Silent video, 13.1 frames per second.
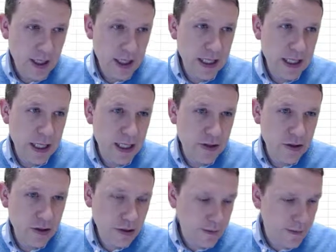and then hit
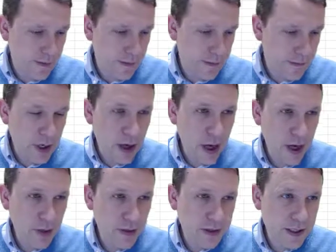enter I'm going to
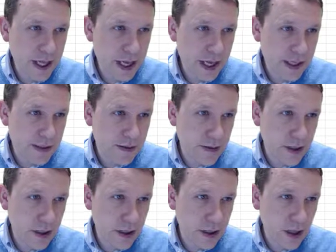auto
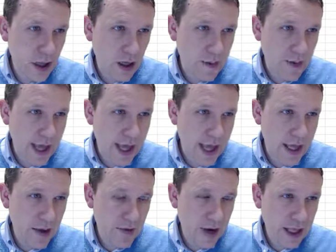size uh, column
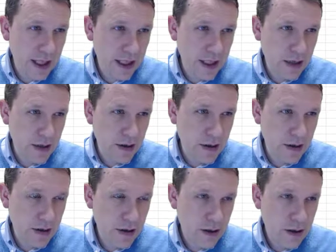A right
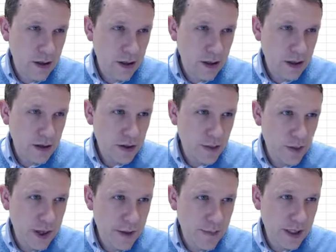here
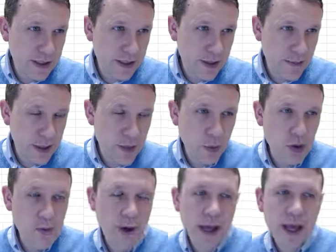so well, that means I'm going to
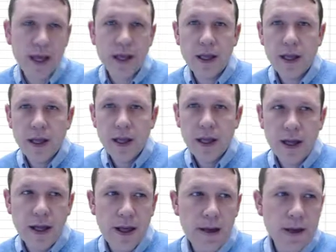put my
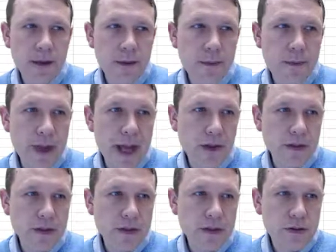uh,
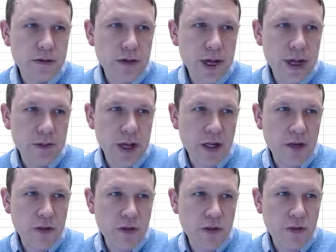mouse right my
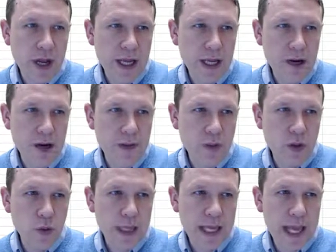cursor right here in
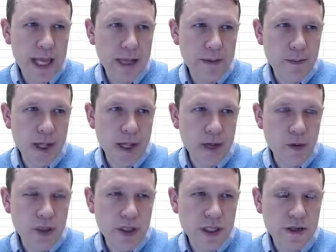between A and
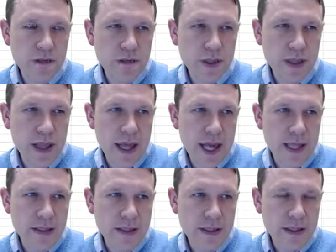B which gives me
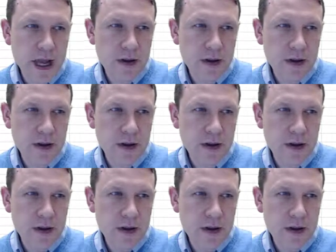that